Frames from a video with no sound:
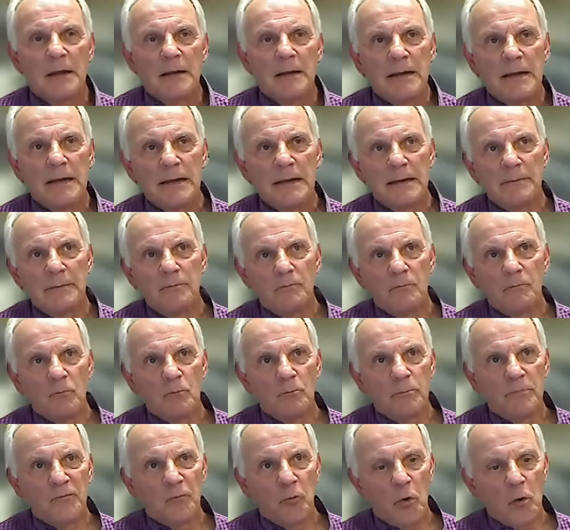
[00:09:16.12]
and
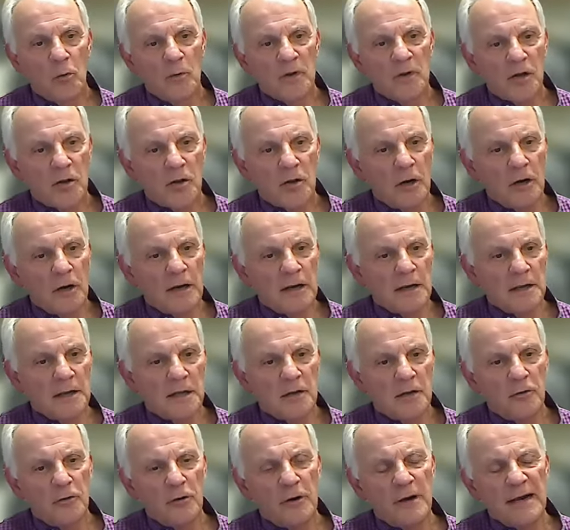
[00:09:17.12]
before we started, I
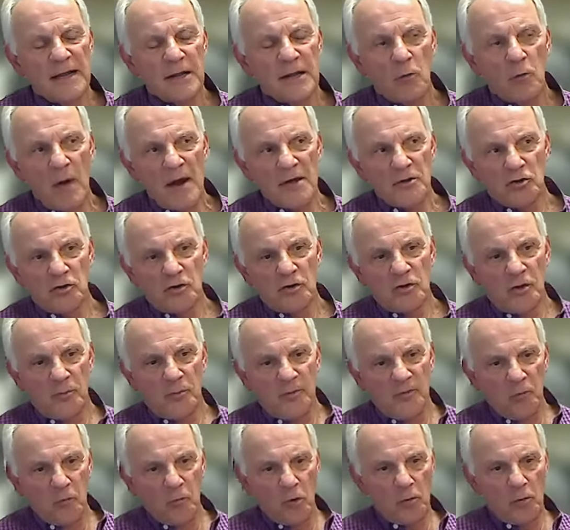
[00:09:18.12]
said, Are there any questions
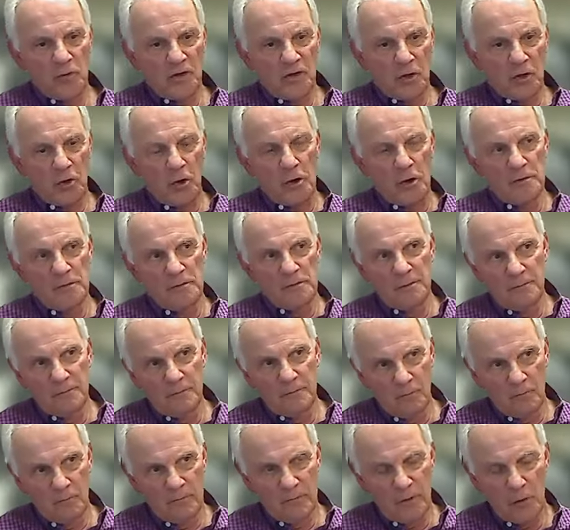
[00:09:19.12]
before we start?
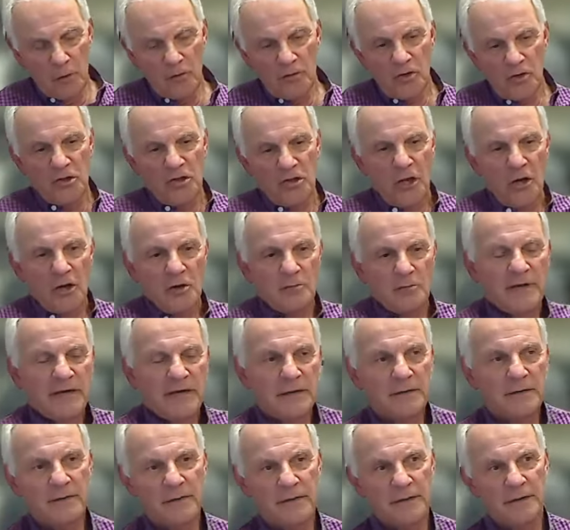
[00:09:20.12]
There was a
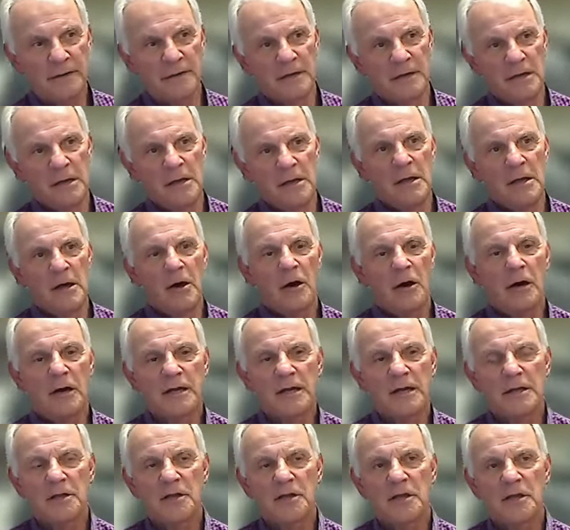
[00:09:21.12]
gentleman in the
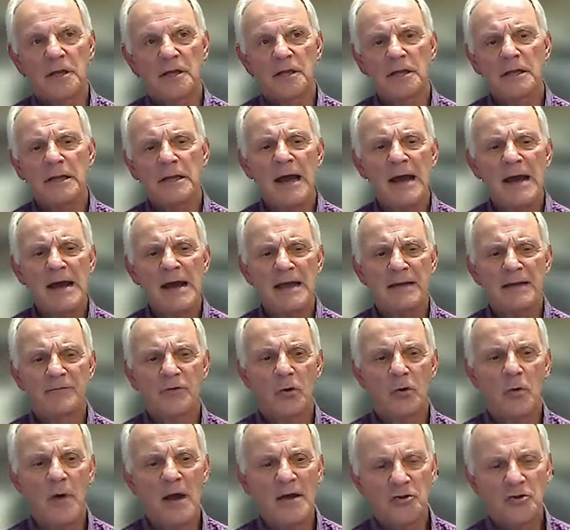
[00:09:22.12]
audience. He said, Yeah, I have
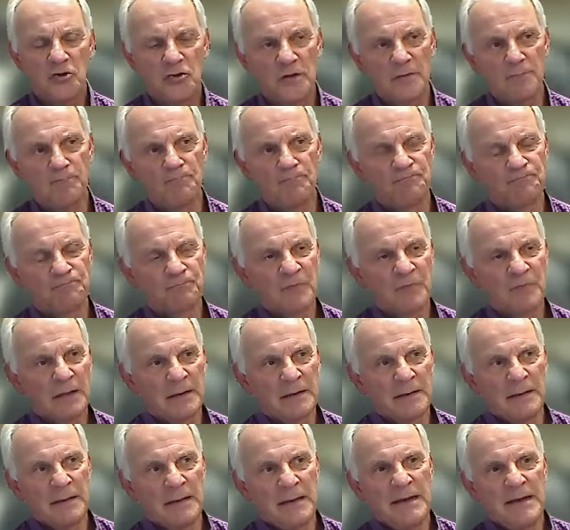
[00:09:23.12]
a question.
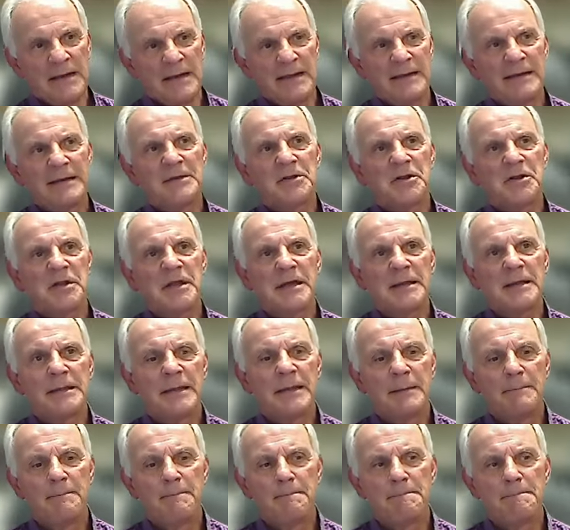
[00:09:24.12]
And he said,
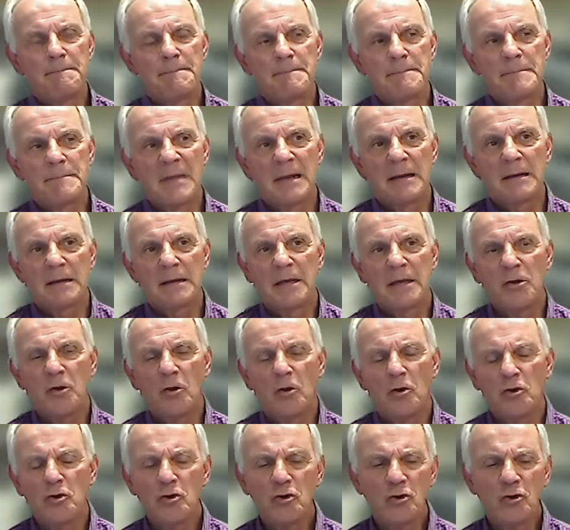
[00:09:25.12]
Are
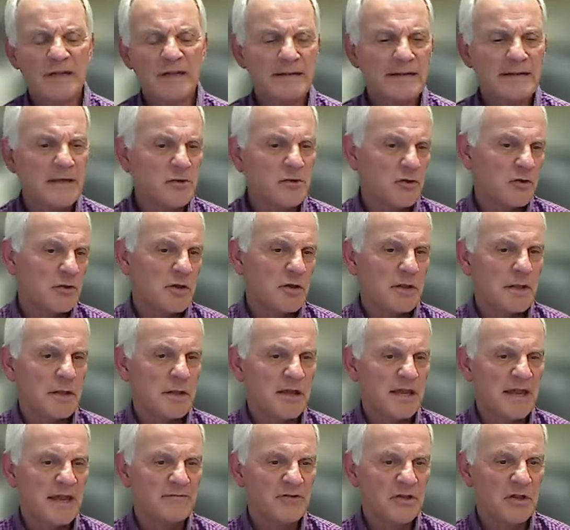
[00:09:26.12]
you going to teach us the
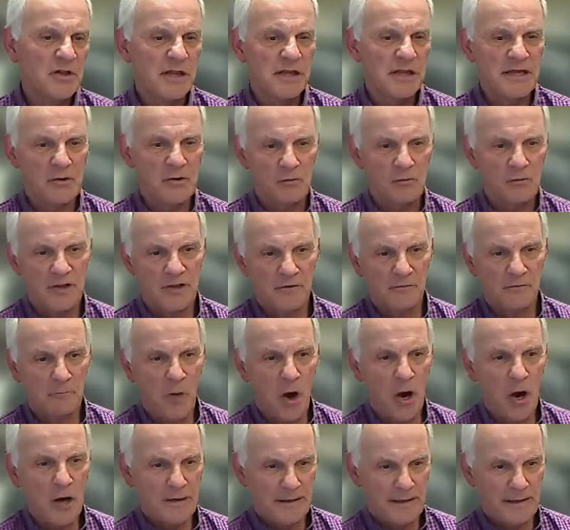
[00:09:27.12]
seven secrets of
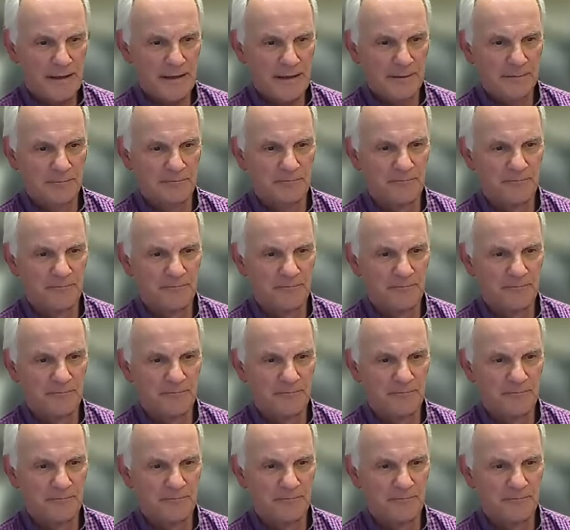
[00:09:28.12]
marketing?